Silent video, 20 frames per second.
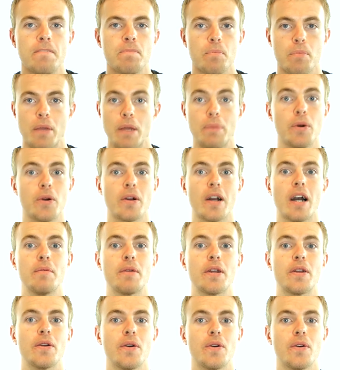people come
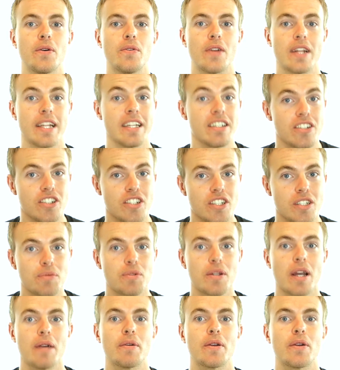and go, relationships
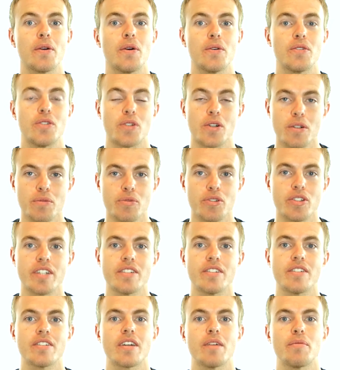come and go,
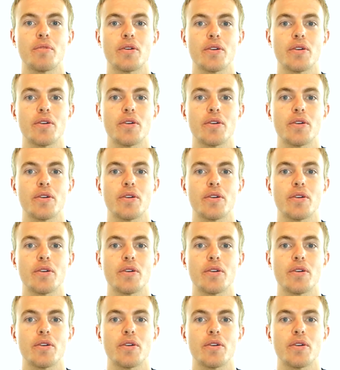circumstances come and